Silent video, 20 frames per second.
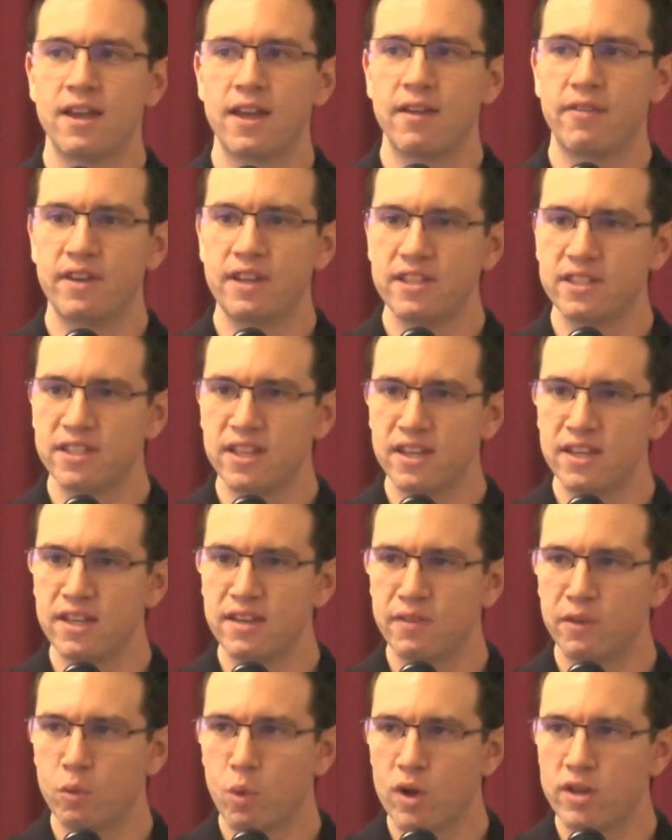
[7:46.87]
if he sinned
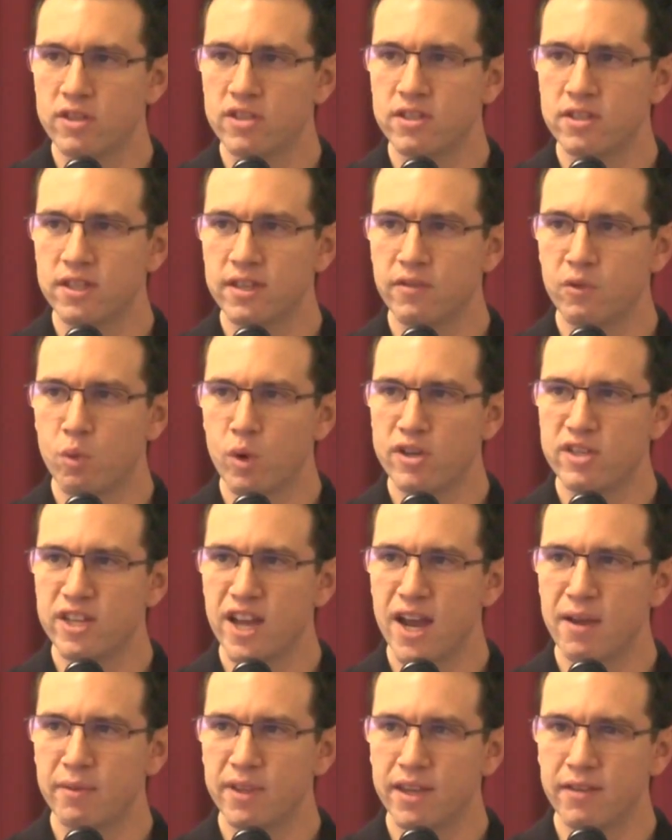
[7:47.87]
even once, even one
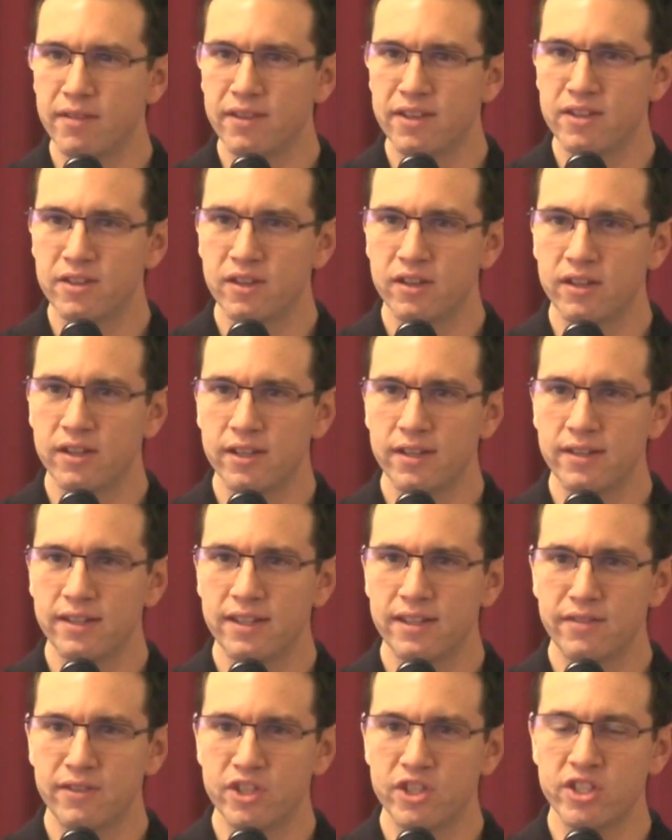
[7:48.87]
time, given
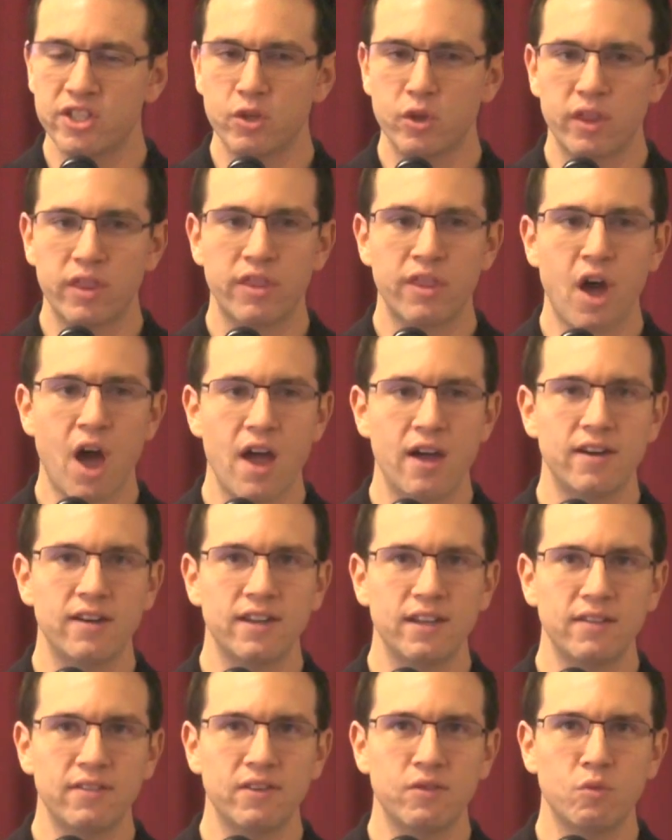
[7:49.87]
even just a thought,
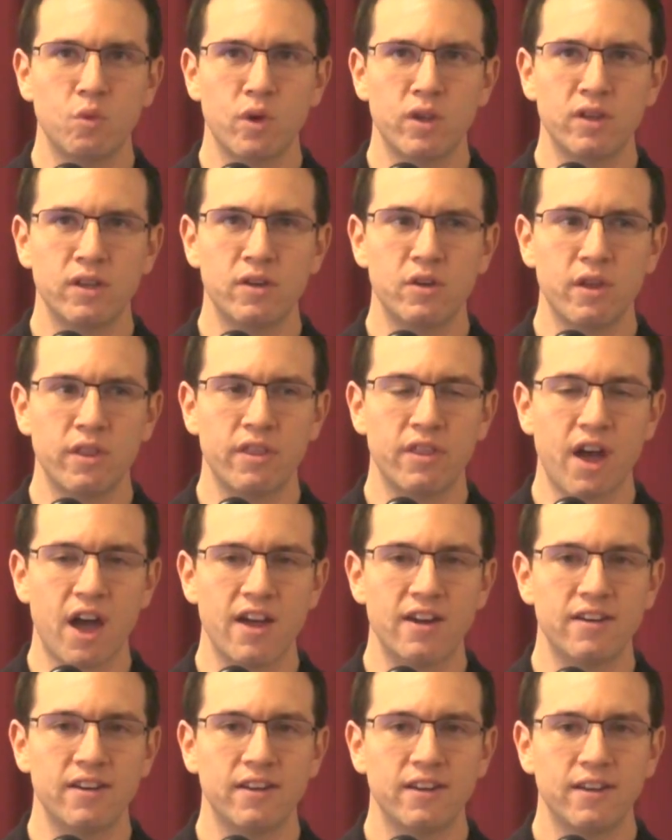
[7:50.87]
even one little
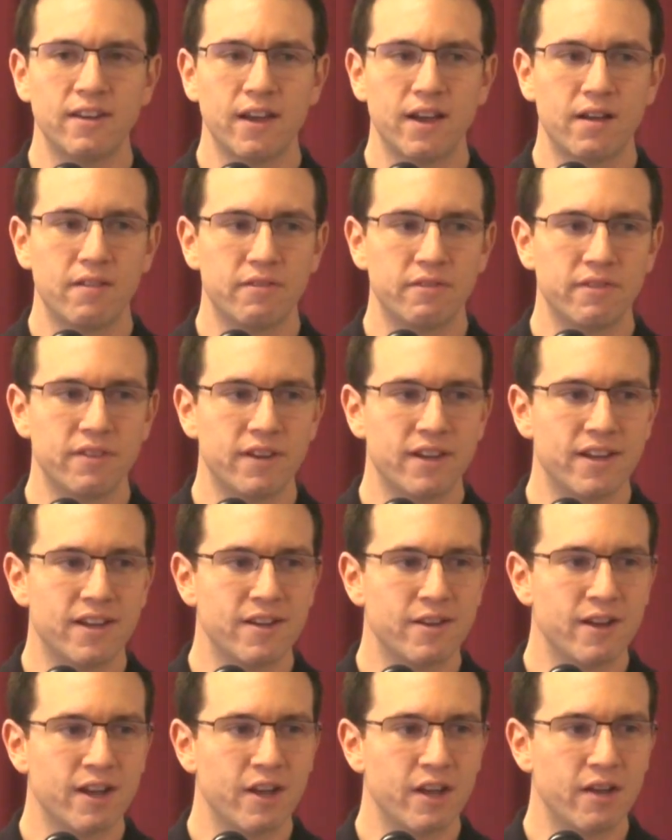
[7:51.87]
thought of
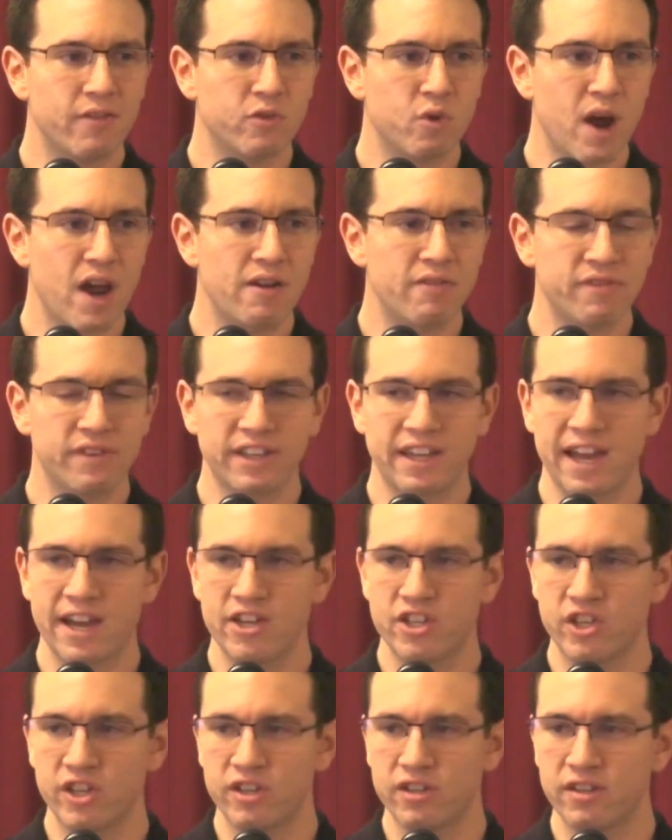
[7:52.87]
uh, of
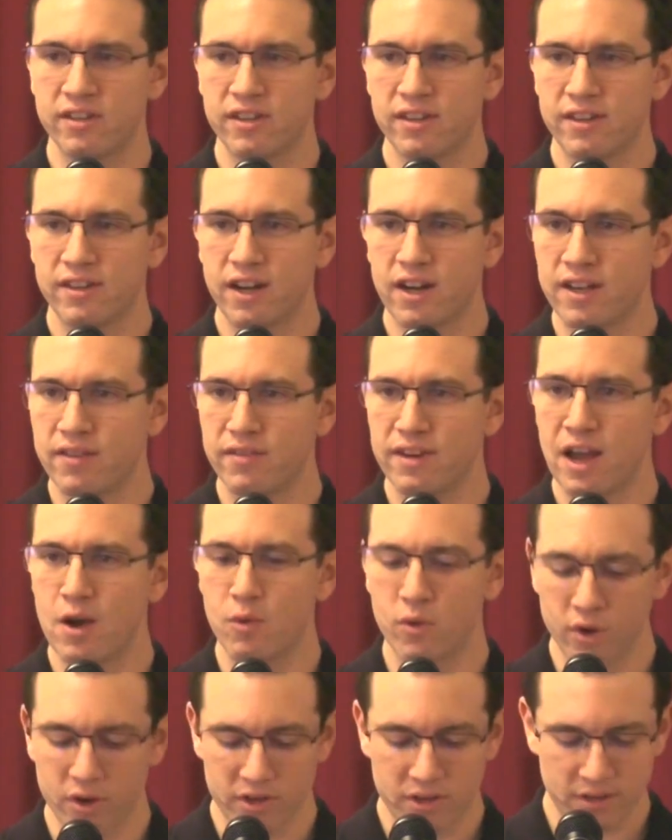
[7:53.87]
gratification, not even
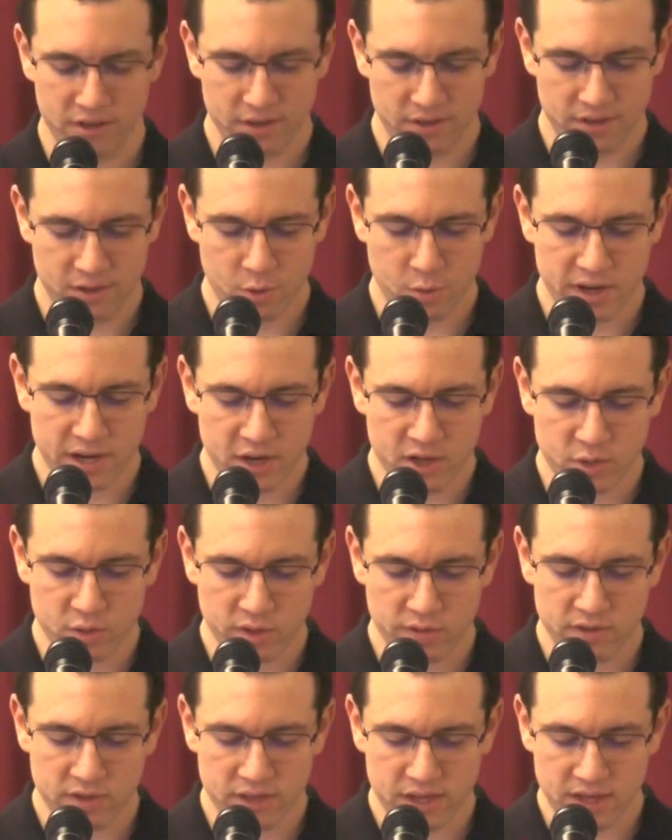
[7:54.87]
outward, nobody else
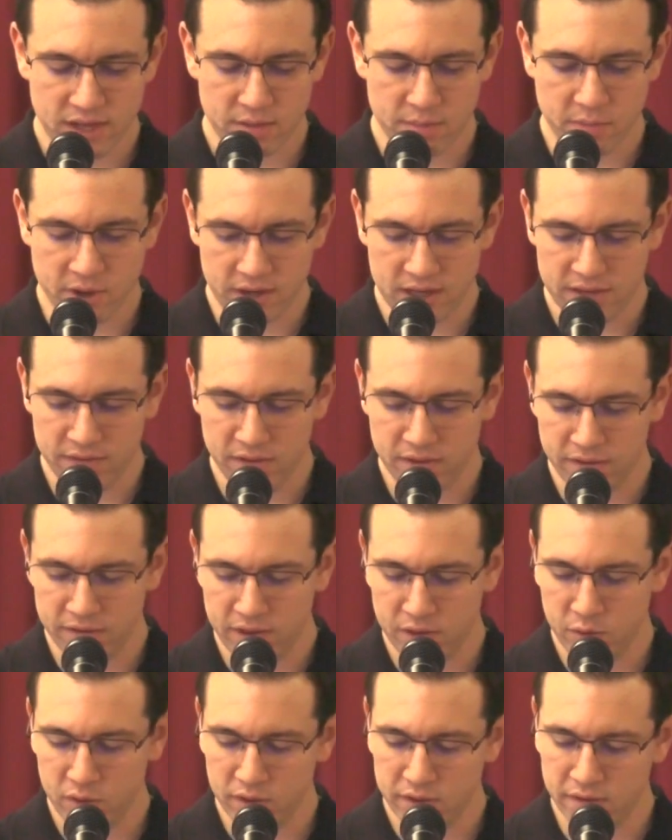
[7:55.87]
would have seen it. But even
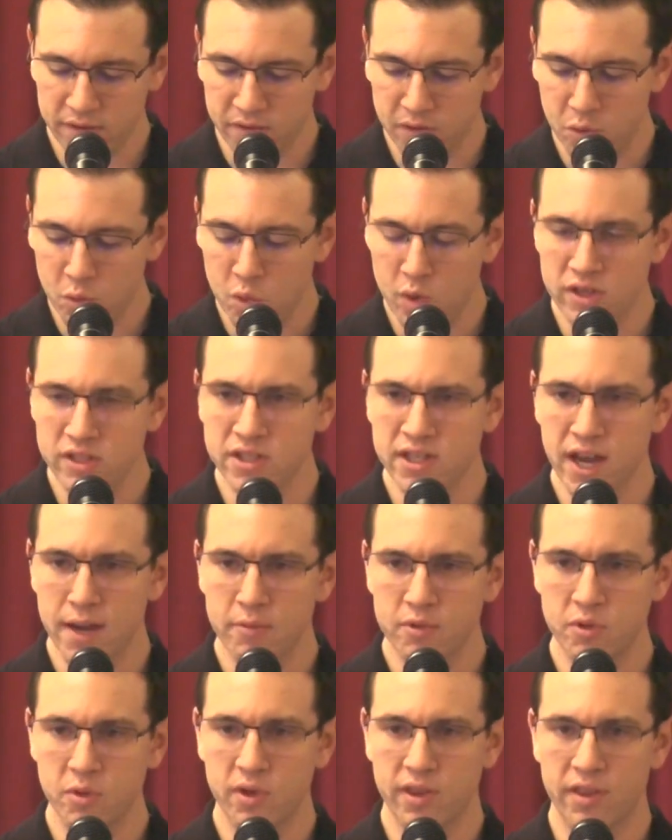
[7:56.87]
if he would have given one
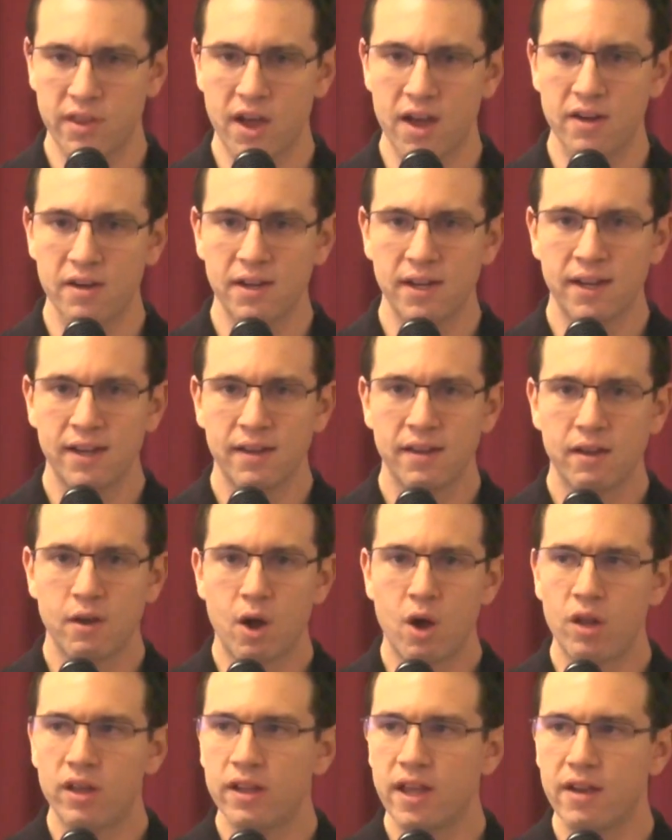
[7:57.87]
time to a thought,
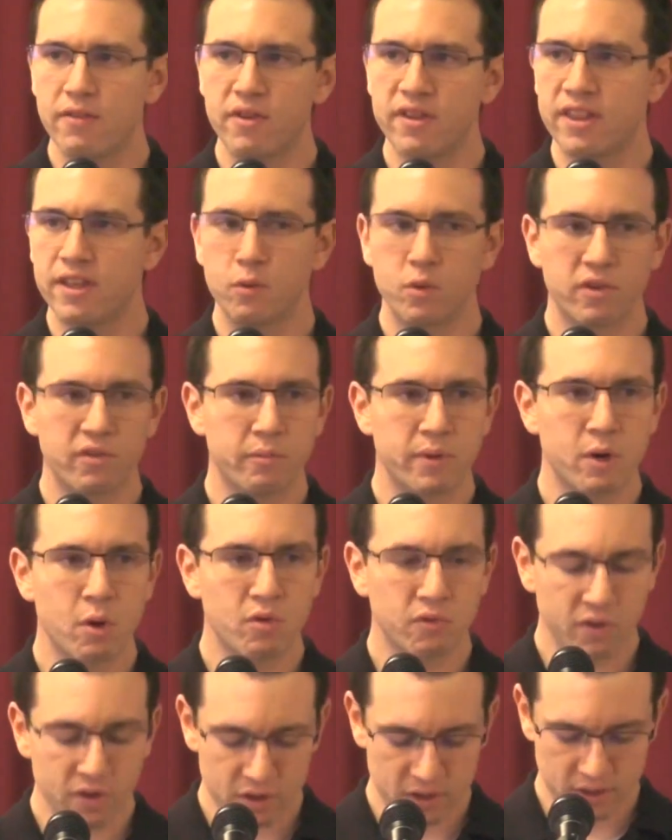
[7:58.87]
all everything would have been
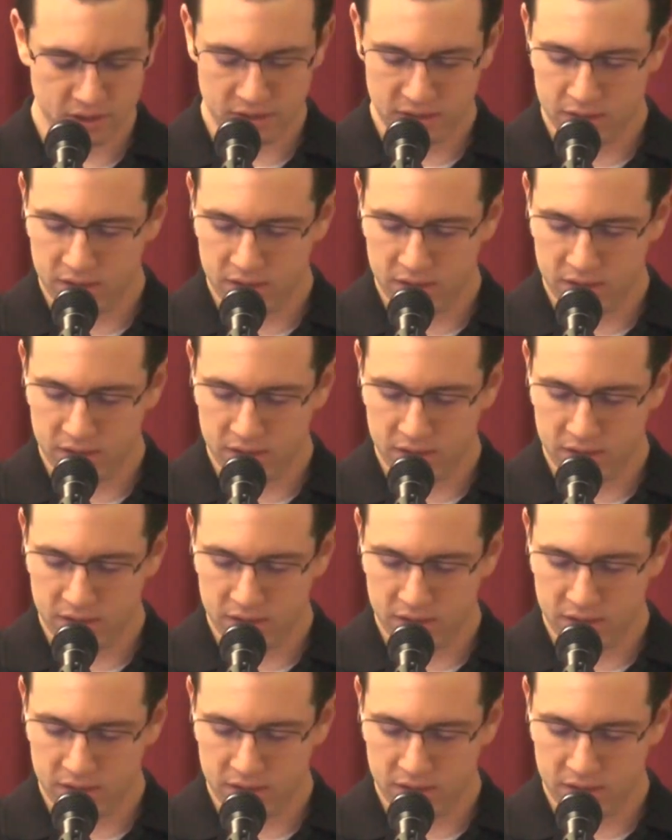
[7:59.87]
over.